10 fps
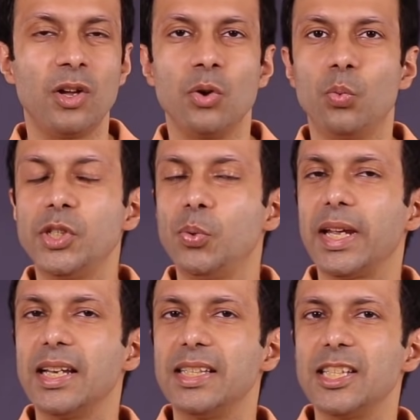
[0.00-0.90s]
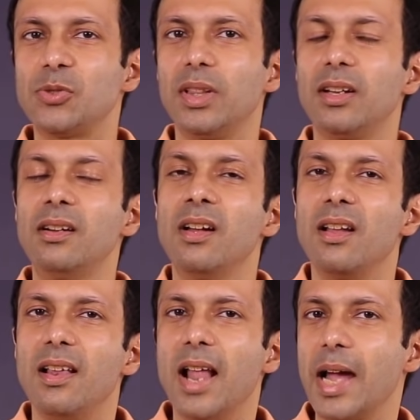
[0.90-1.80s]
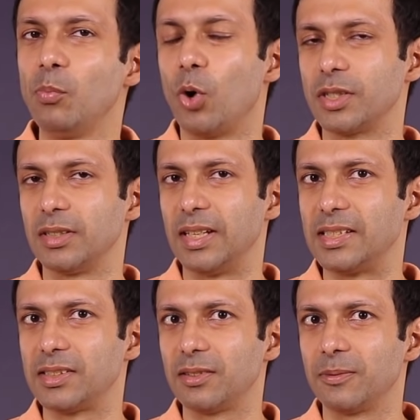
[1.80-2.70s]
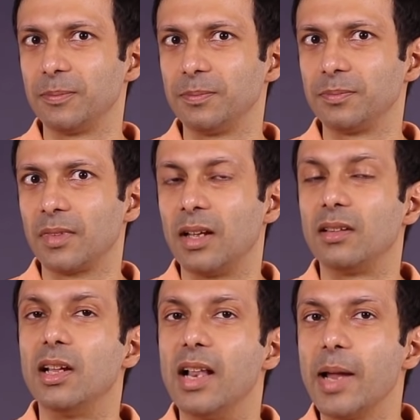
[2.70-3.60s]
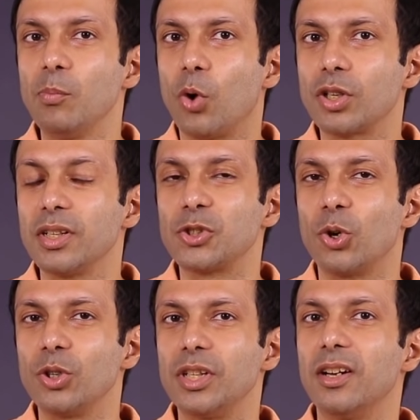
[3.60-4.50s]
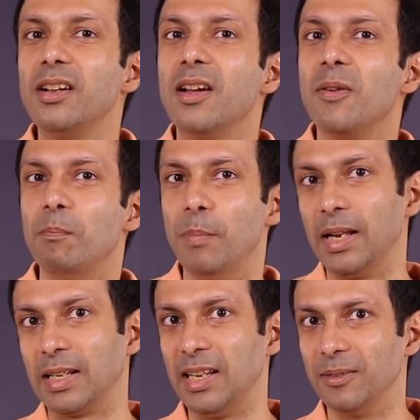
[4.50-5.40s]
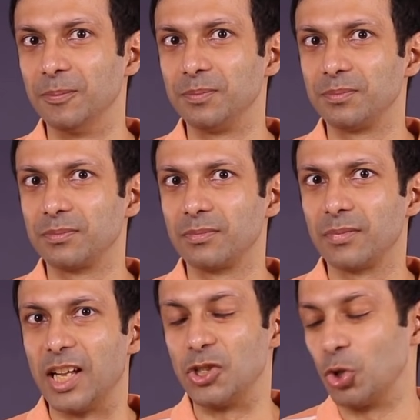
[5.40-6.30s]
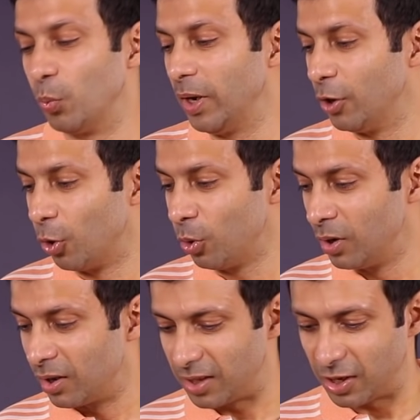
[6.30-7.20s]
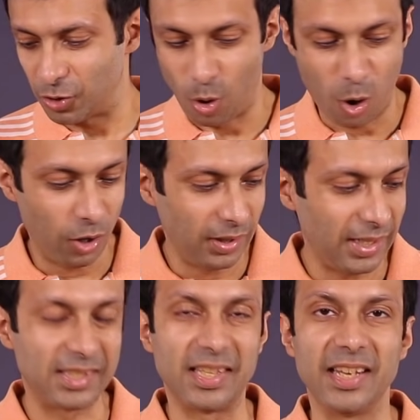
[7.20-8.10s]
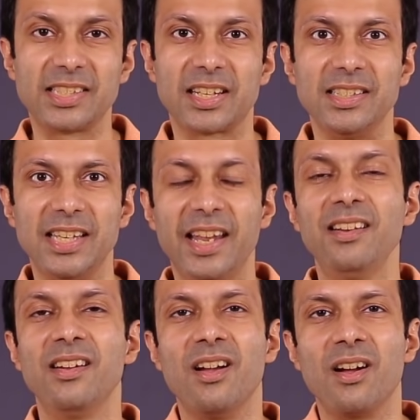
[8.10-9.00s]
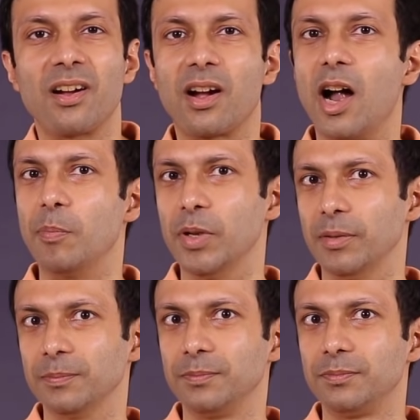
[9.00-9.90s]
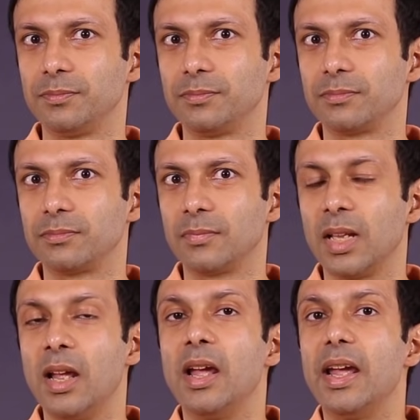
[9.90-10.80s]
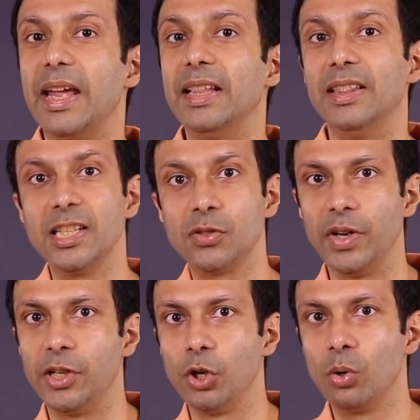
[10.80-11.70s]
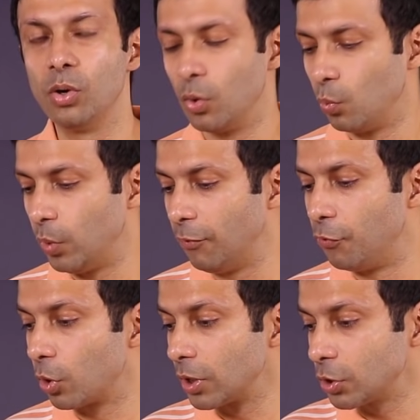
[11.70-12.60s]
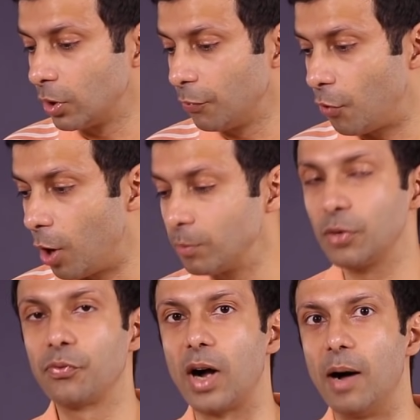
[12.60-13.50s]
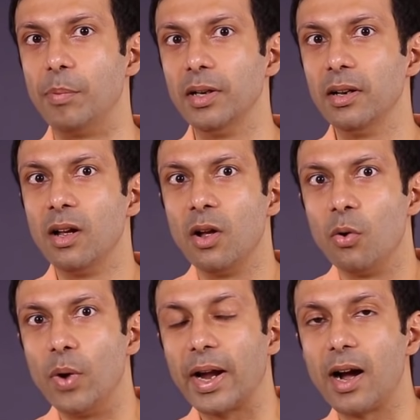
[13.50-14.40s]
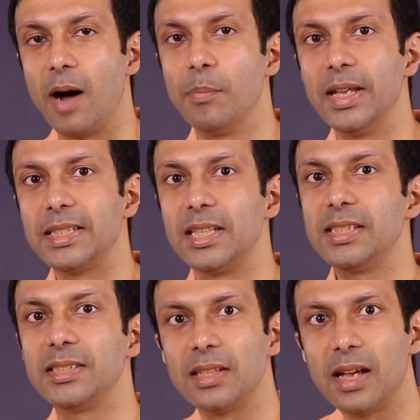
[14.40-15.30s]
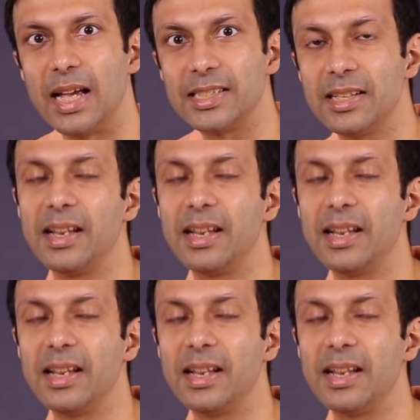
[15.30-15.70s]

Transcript: which we can test with the lime water test. The lime water is going to turn milky and so we'll know that all these things contain carbon. In this video, we'll focus on the forms of carbon where carbon exists as an